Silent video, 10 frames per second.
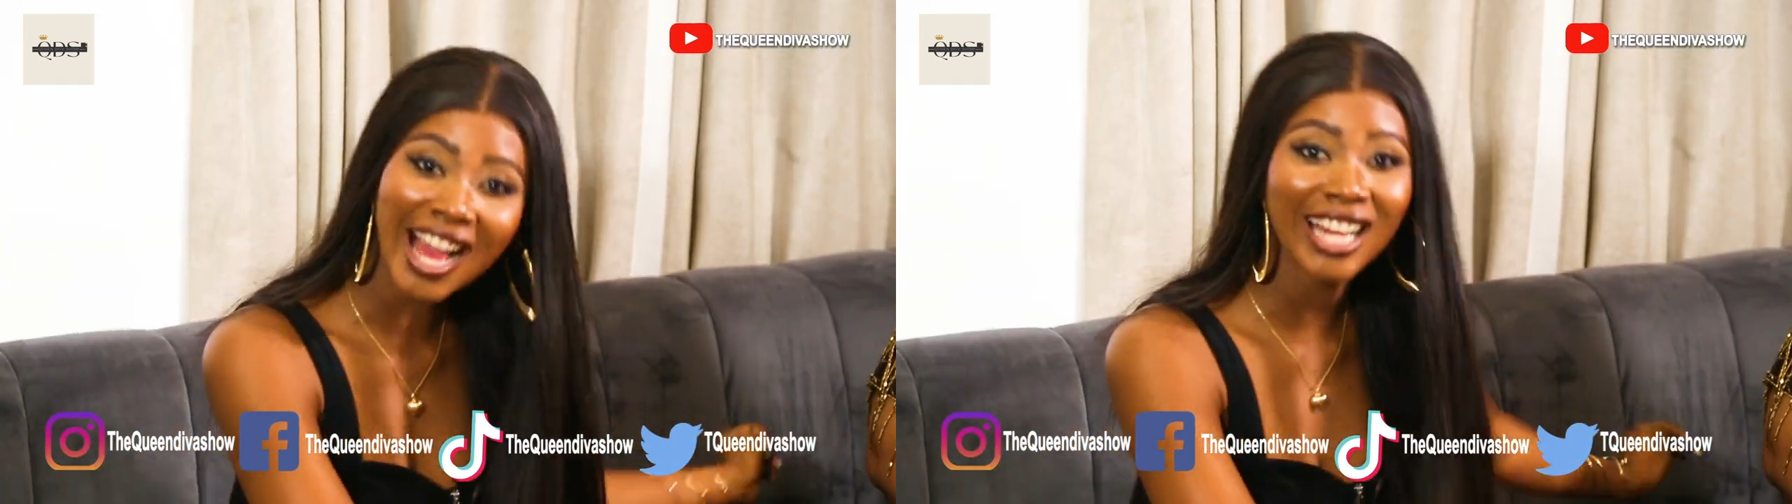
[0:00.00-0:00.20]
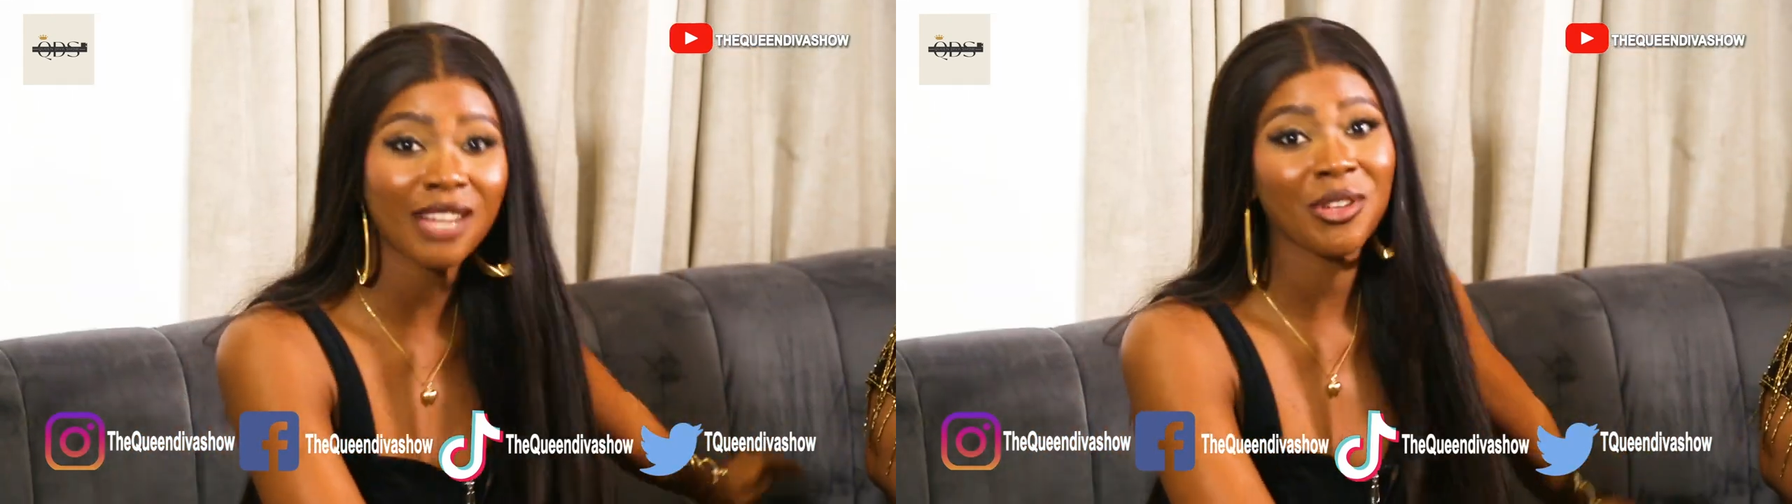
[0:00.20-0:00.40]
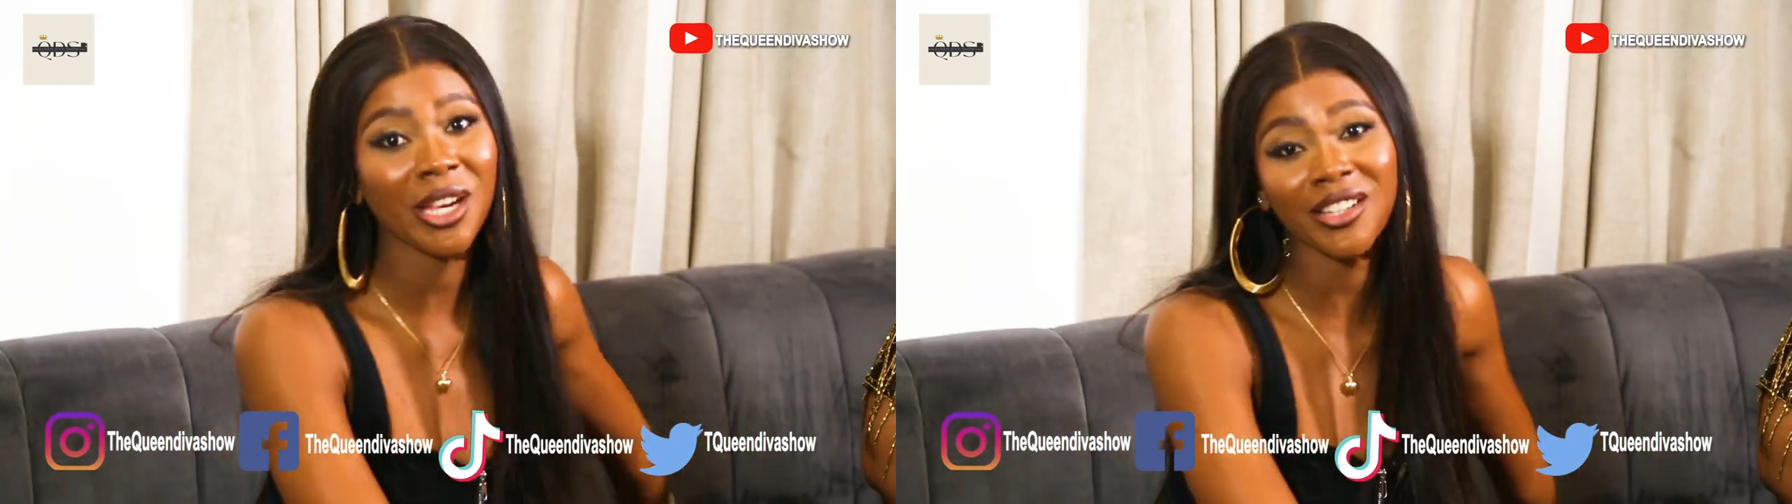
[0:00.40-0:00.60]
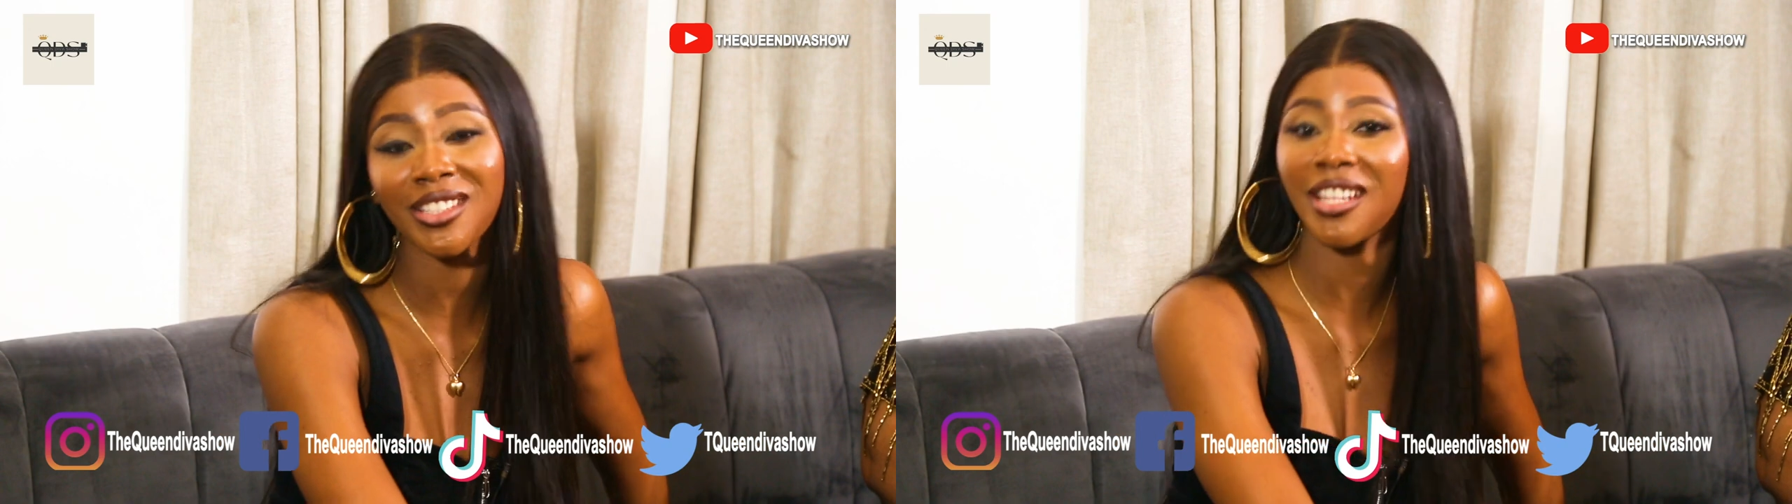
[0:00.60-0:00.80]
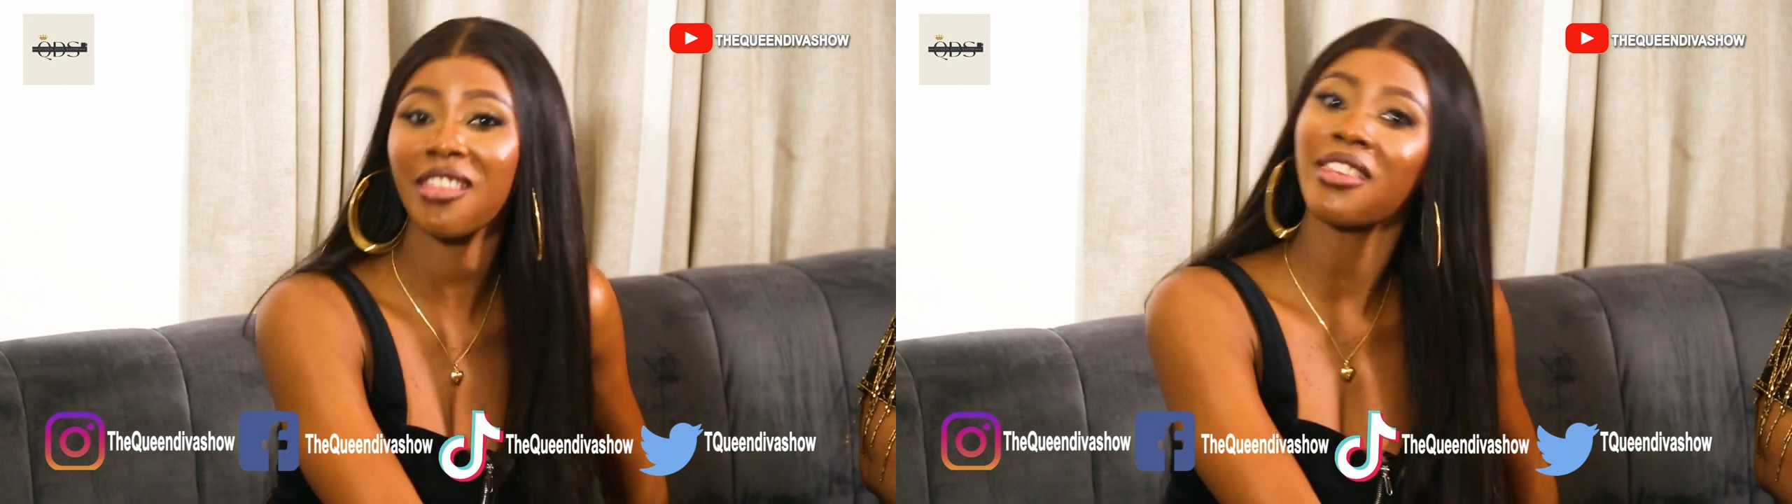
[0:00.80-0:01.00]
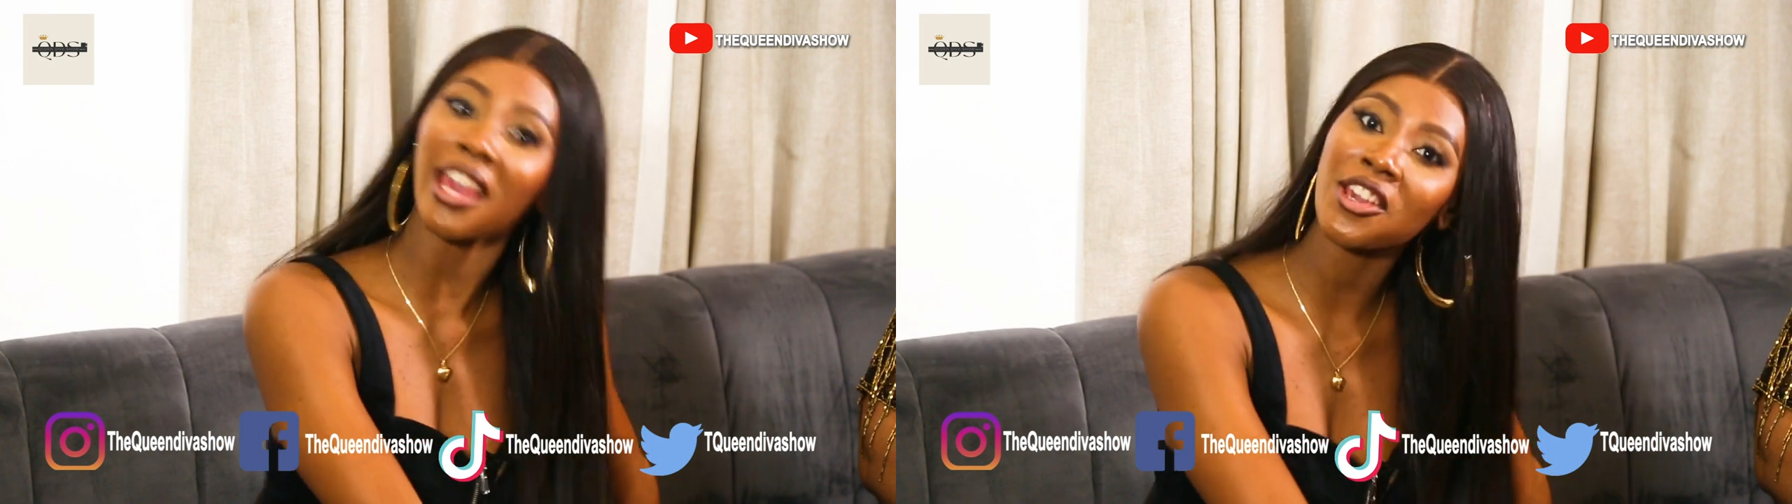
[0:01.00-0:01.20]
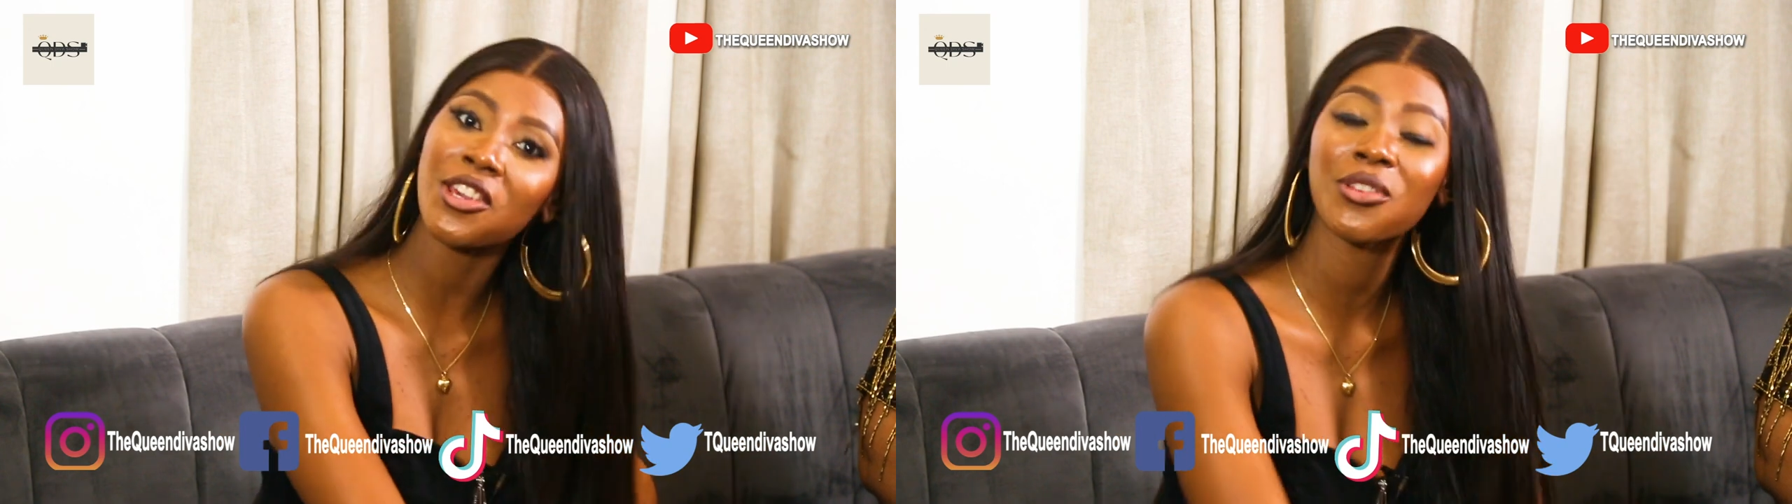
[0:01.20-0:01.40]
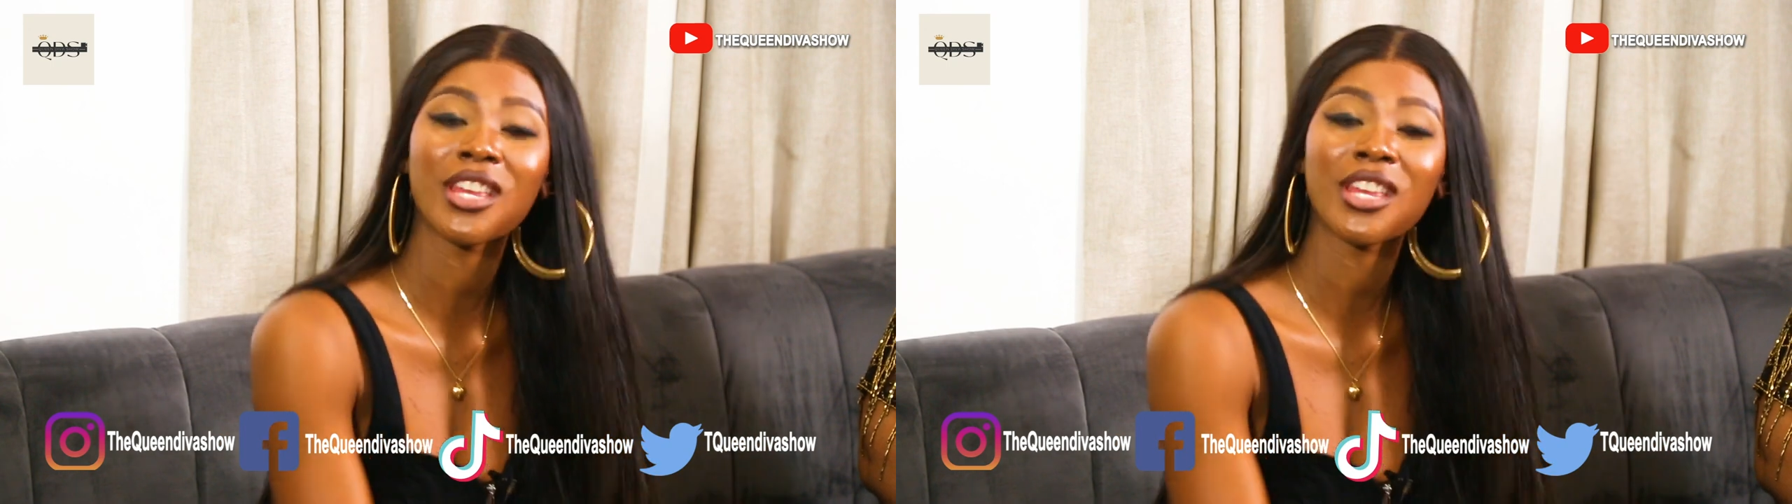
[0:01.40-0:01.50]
and I'm here to say thank you.